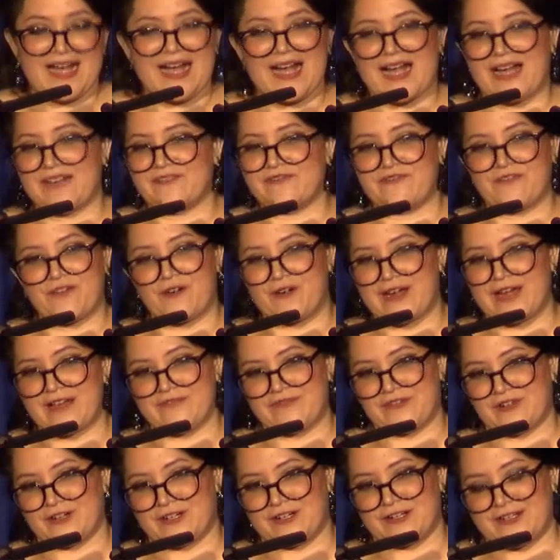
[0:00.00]
I'm
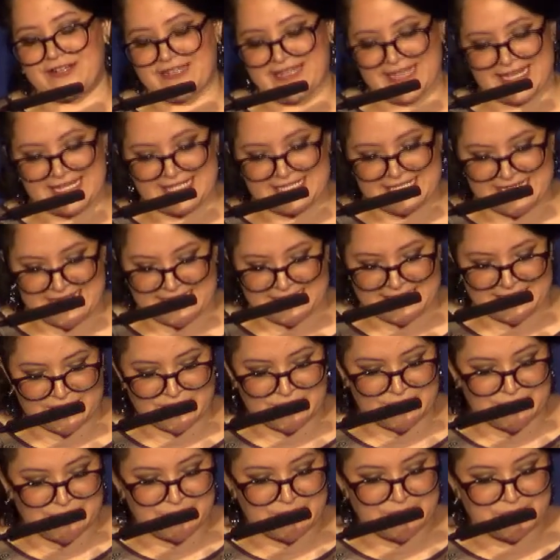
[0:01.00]
forever indebted
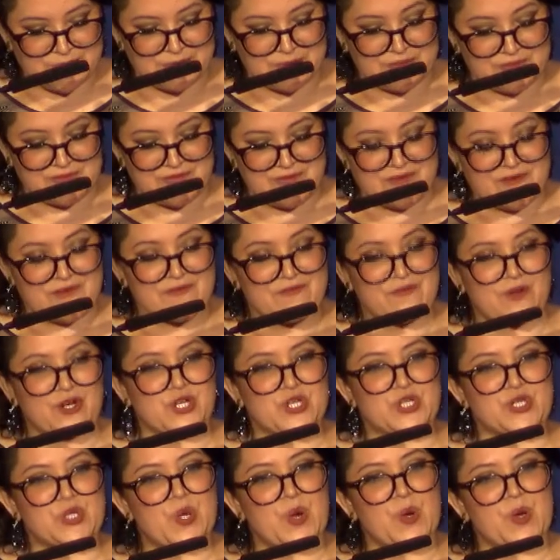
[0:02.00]
to you for
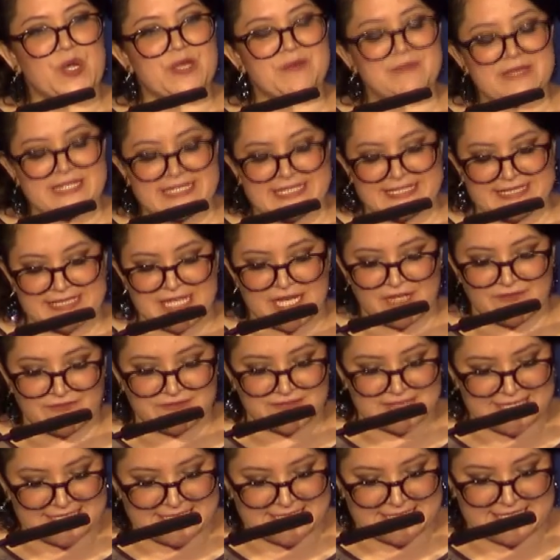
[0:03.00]
showing me
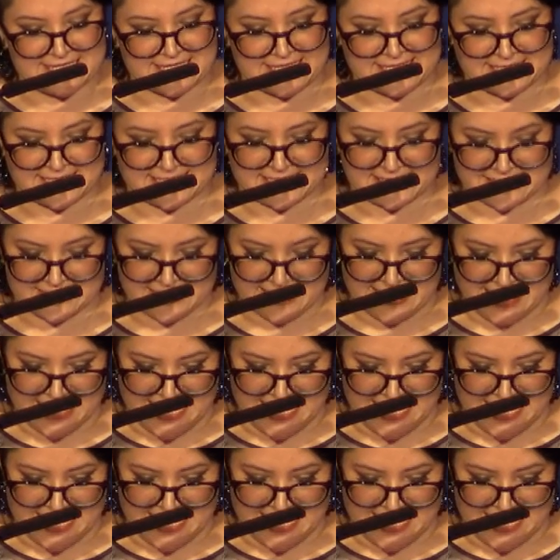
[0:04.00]
selflessness